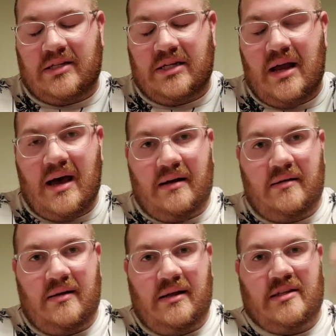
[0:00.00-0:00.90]
it's
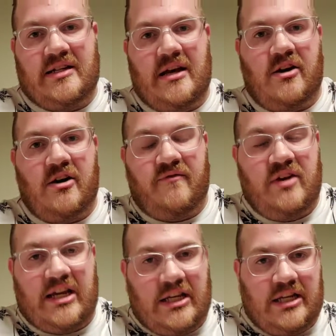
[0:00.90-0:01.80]
not
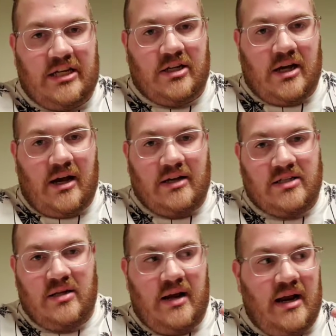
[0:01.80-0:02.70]
enough nicotine to
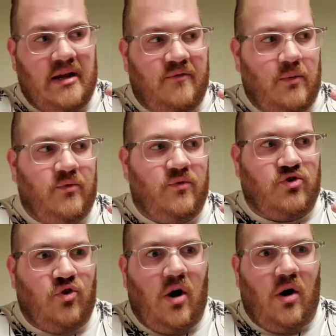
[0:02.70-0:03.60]
cause any
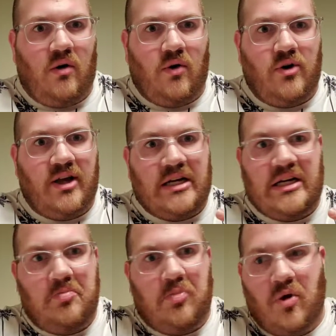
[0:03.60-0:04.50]
form of withdrawal or
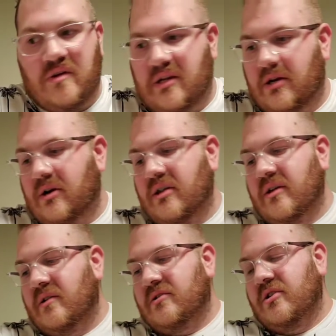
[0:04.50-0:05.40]
nicotine poisoning or
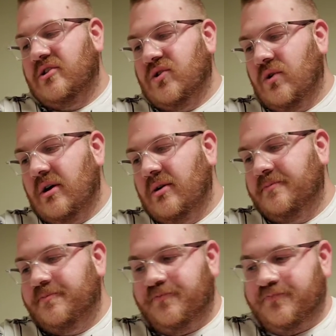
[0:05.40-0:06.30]
anything else of the
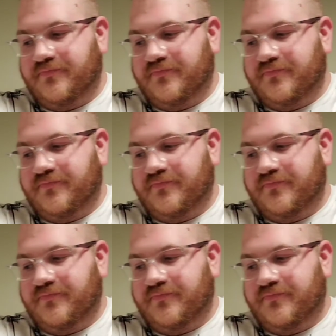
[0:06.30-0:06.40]
sort.